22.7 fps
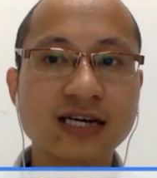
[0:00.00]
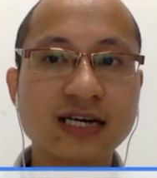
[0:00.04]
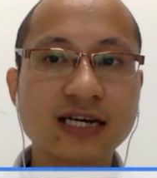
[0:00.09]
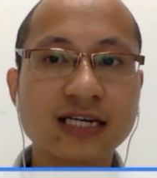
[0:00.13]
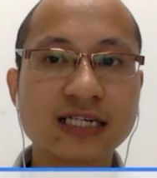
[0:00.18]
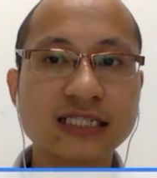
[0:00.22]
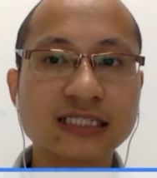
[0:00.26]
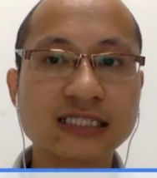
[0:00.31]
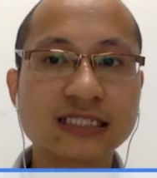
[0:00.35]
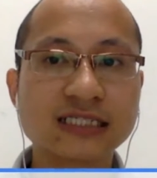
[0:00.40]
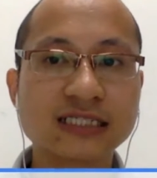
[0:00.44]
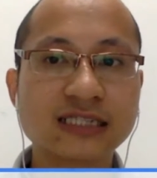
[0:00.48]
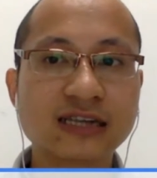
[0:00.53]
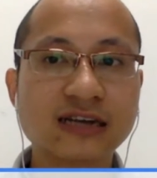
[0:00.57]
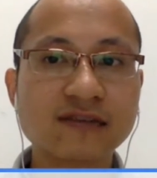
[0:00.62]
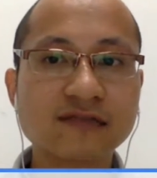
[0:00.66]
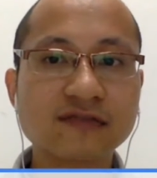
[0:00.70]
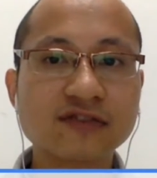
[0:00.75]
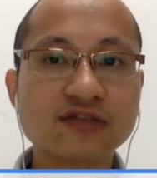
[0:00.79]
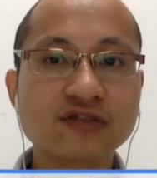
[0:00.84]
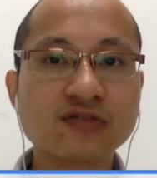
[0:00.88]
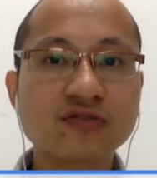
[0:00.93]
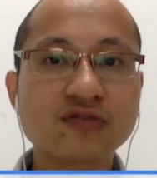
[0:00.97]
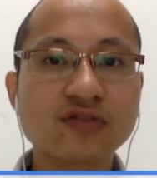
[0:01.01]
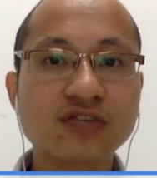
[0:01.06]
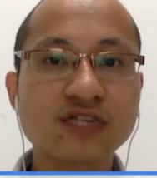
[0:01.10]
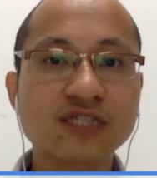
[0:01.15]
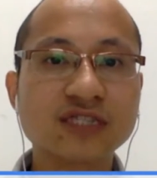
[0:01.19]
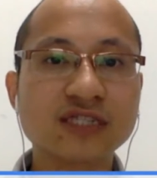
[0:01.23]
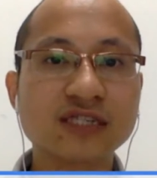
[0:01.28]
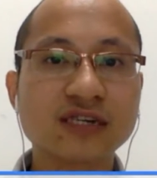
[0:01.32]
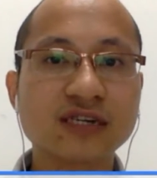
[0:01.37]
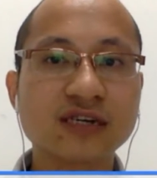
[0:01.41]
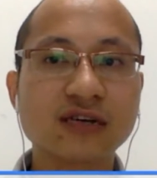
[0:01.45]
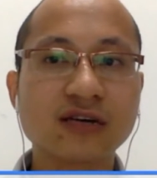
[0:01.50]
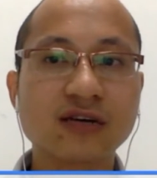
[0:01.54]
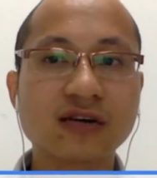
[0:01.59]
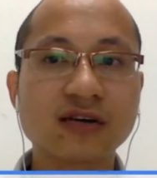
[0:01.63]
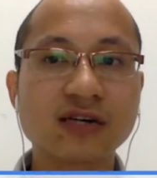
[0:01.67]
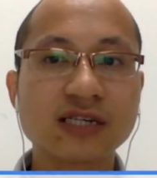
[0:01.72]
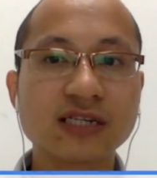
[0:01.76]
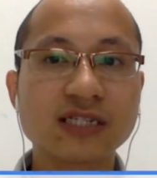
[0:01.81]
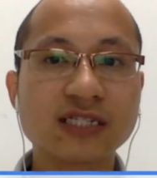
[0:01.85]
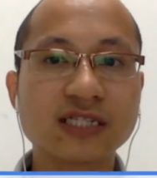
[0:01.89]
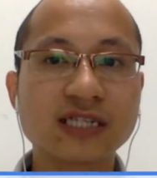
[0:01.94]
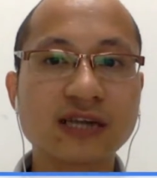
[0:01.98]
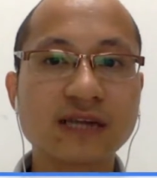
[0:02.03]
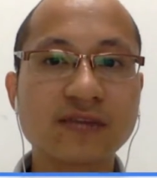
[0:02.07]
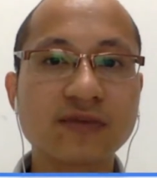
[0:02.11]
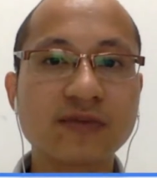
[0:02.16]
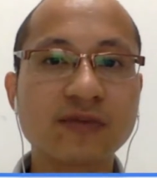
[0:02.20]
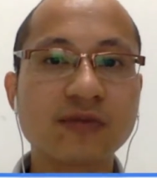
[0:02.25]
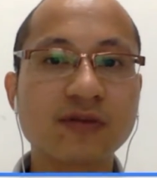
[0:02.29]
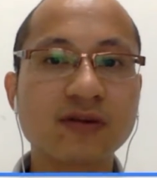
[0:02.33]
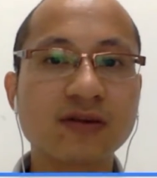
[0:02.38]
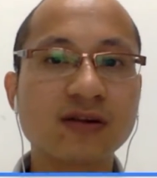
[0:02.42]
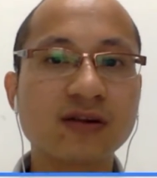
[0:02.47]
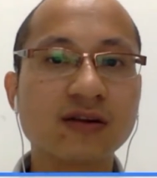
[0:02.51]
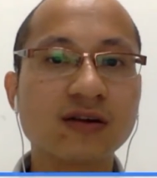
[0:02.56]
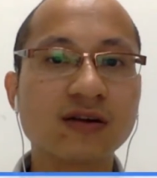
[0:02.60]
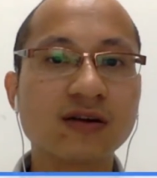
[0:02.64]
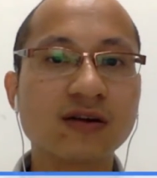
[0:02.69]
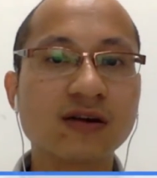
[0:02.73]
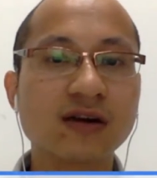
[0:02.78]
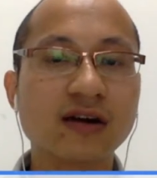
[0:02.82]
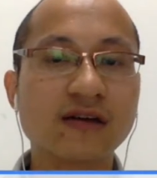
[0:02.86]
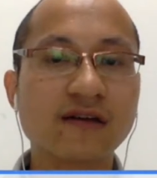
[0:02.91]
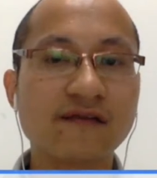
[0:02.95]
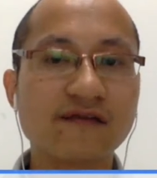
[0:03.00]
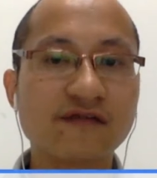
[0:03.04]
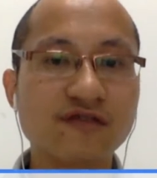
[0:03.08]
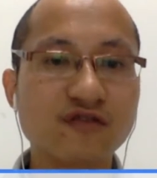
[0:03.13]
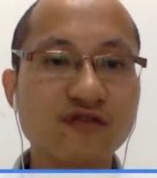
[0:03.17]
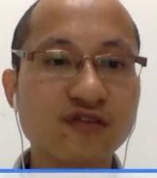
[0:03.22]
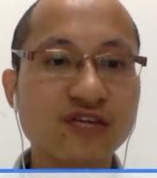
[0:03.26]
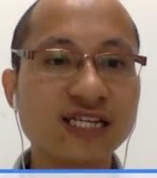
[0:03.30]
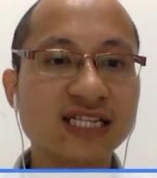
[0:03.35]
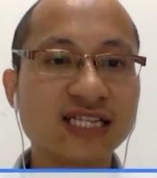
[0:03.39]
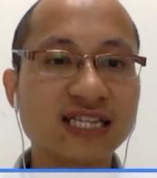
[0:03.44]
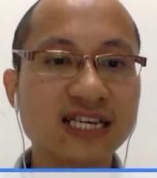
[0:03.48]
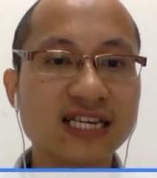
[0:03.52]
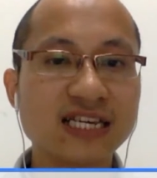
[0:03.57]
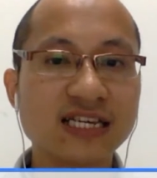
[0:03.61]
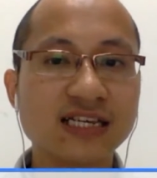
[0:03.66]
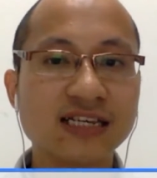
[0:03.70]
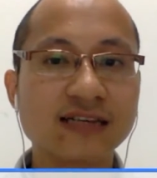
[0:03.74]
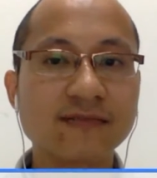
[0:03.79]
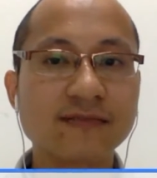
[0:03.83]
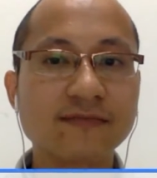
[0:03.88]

Self two is capable of doing things.